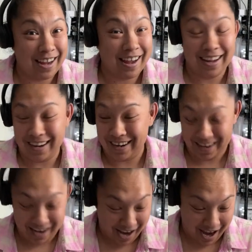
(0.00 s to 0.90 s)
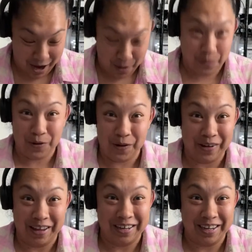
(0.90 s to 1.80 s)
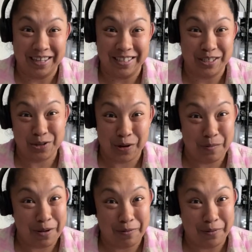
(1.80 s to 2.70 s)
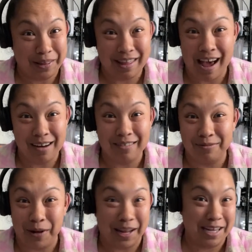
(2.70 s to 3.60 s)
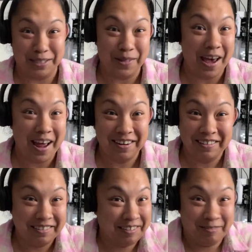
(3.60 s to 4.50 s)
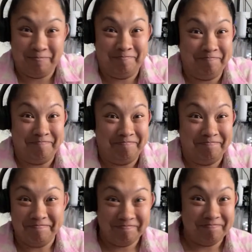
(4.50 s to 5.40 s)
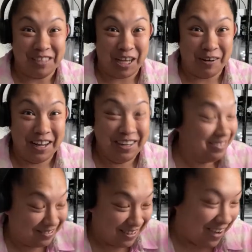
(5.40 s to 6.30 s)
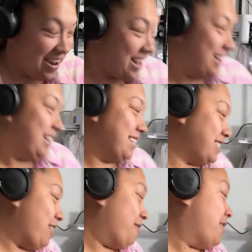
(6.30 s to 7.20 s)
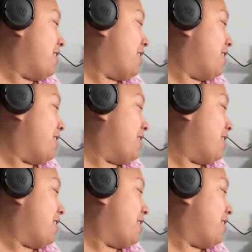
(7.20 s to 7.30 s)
And I hope you all can like just join me with that while I do that. Sound good? All right, let's go.